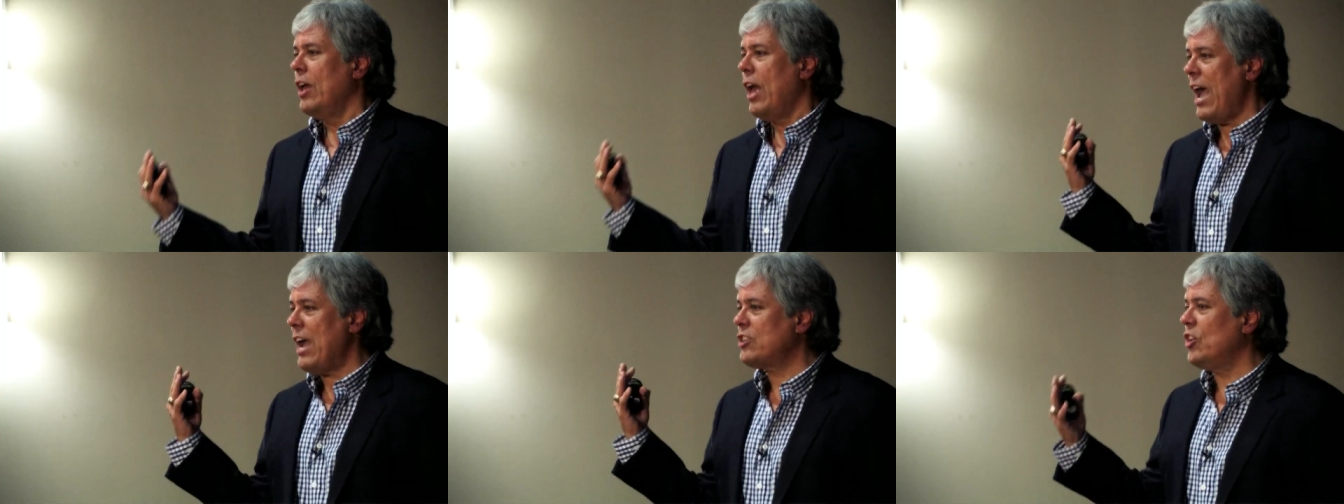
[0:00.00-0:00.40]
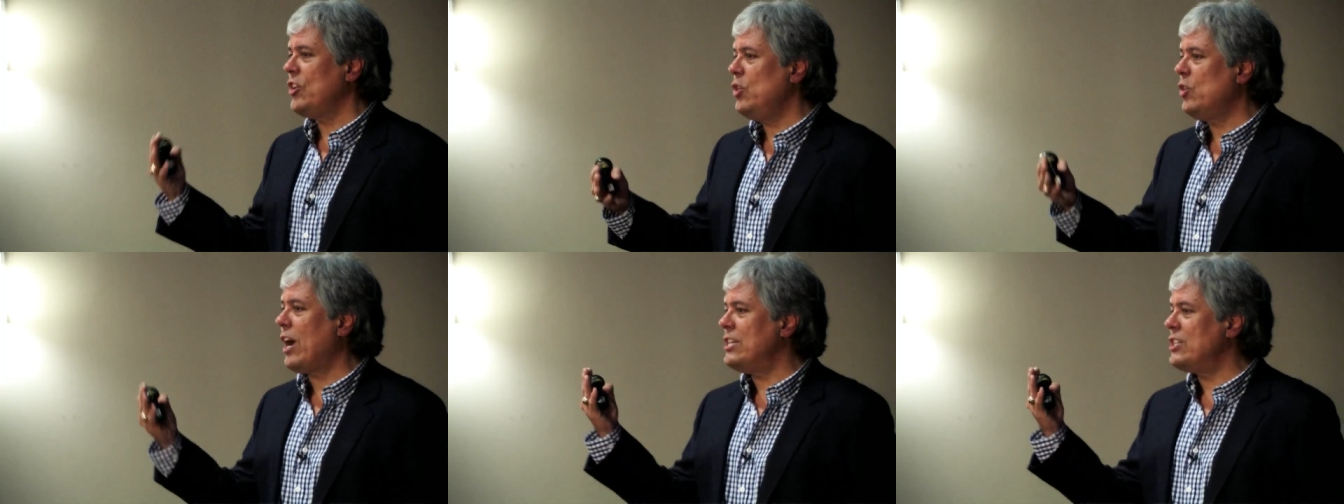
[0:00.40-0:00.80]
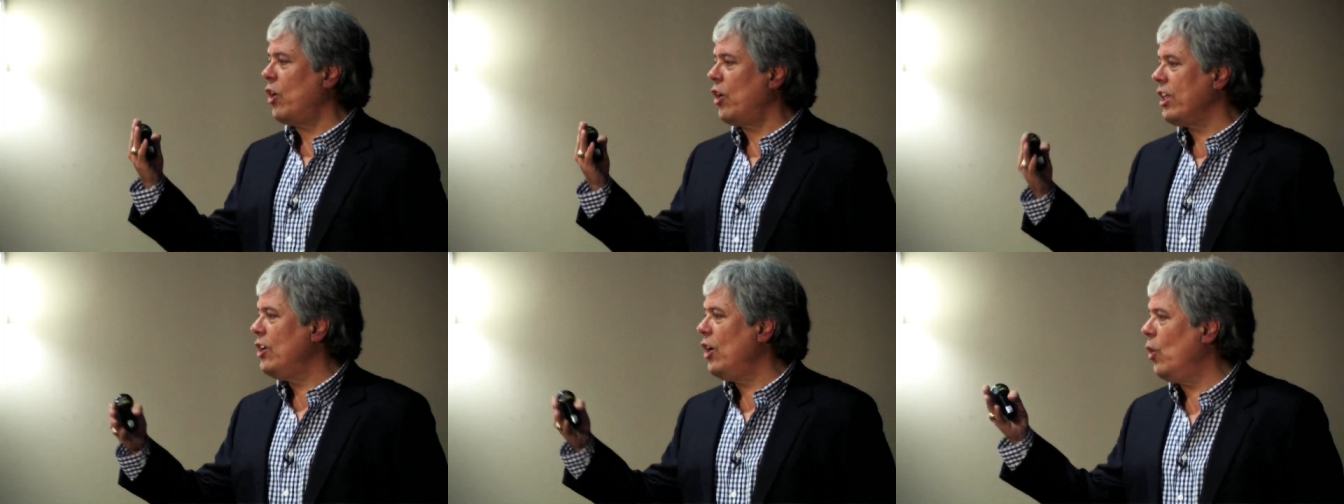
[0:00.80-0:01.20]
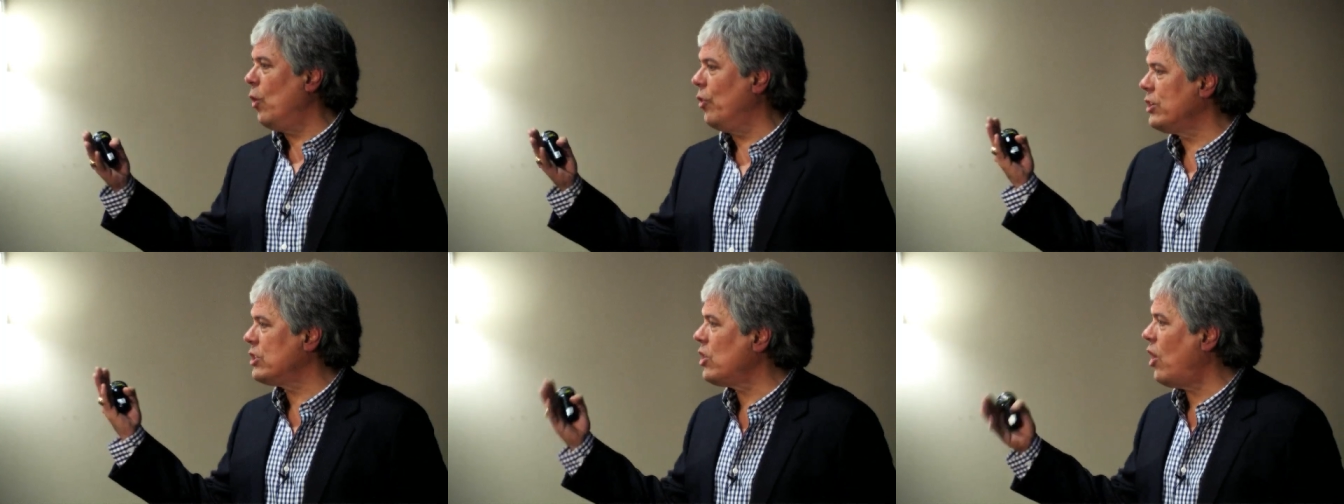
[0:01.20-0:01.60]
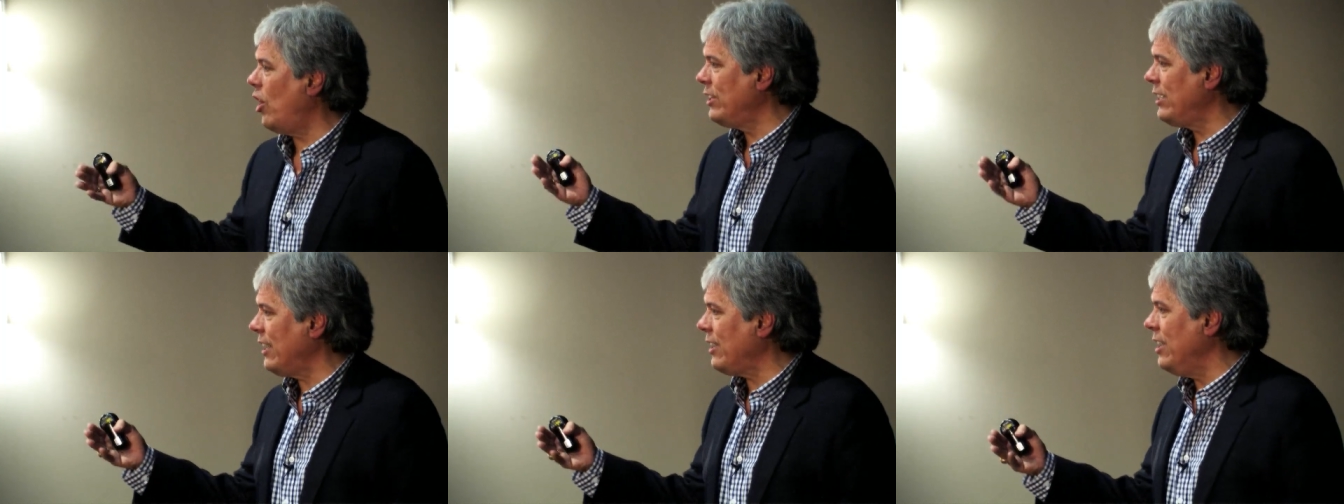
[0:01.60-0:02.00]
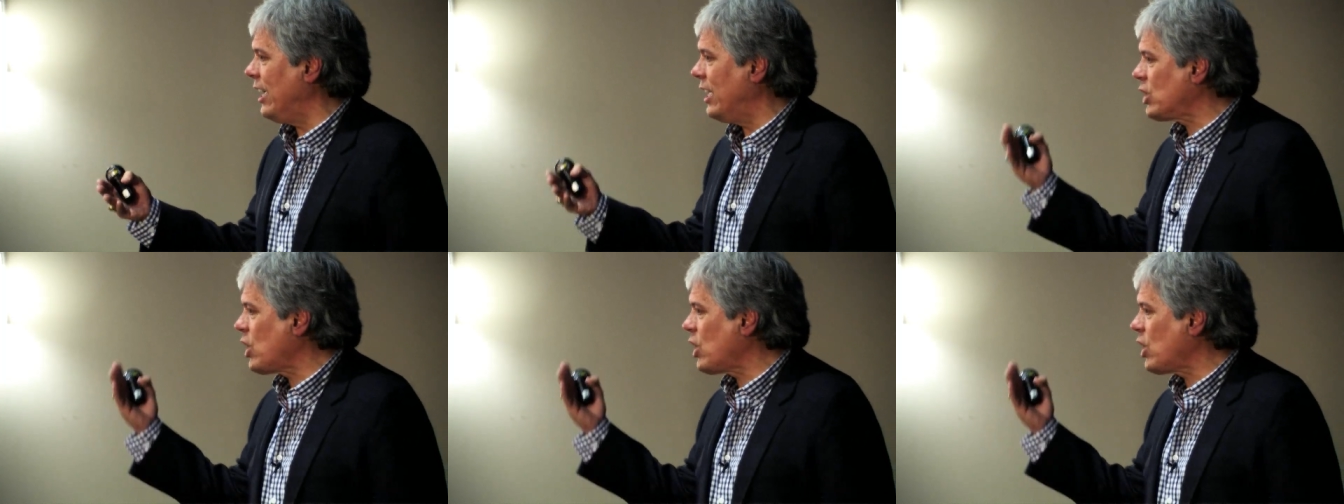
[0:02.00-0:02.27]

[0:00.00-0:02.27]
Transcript: Actually, you guys already know the STAR technique.